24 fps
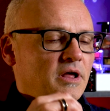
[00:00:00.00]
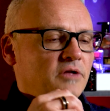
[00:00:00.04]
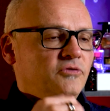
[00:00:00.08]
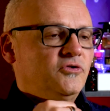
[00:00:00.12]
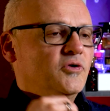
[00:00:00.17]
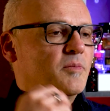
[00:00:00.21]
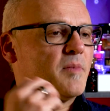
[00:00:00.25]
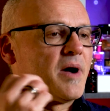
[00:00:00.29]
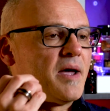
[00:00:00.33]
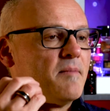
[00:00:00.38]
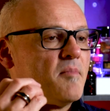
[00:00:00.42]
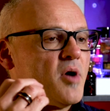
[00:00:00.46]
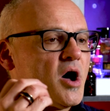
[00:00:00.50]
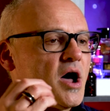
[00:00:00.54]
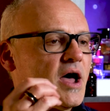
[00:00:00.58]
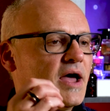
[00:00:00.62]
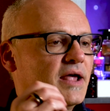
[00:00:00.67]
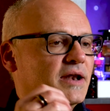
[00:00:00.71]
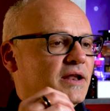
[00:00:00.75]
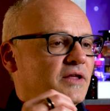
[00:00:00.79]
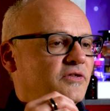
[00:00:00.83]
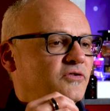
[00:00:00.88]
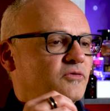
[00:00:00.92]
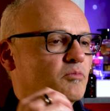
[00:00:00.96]
And to my
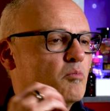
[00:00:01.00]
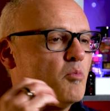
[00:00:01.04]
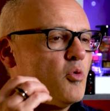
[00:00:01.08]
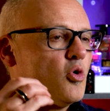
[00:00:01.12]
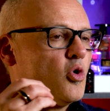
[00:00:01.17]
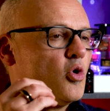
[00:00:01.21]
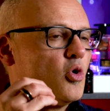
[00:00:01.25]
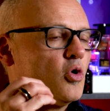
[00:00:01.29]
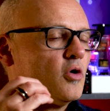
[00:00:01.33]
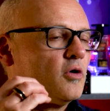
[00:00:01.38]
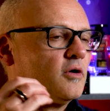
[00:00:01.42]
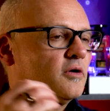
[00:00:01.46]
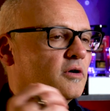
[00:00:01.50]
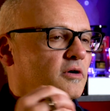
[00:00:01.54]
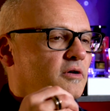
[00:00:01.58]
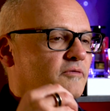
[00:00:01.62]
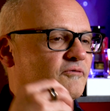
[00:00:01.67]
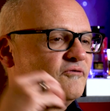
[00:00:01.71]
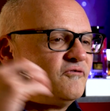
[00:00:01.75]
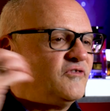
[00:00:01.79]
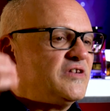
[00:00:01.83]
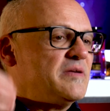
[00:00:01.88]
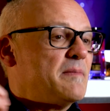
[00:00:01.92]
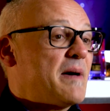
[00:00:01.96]
mind, it's more
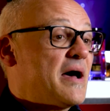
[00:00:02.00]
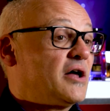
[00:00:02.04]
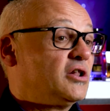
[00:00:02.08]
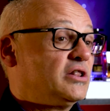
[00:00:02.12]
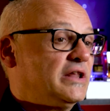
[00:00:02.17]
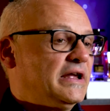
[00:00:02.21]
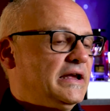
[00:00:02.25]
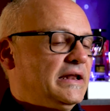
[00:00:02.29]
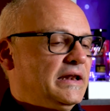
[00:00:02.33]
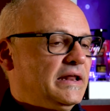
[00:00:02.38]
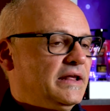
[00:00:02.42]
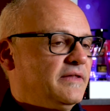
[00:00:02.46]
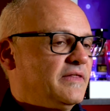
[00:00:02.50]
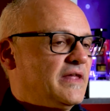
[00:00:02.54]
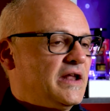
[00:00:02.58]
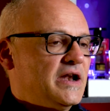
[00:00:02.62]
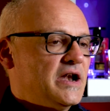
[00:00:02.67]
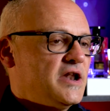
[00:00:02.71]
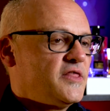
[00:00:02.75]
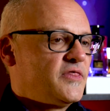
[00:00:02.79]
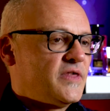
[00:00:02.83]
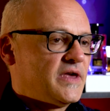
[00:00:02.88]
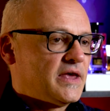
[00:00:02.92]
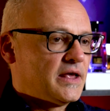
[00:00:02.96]
female leaning than
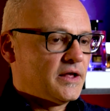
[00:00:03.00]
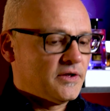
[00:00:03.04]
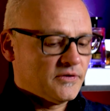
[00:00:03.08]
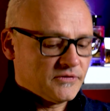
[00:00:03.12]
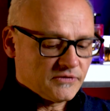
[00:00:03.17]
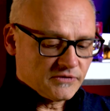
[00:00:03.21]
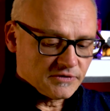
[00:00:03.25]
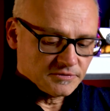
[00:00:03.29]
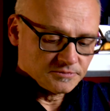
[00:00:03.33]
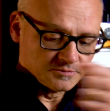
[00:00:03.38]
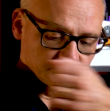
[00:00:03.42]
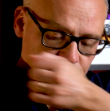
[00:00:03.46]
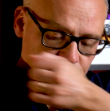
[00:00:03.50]
anything else.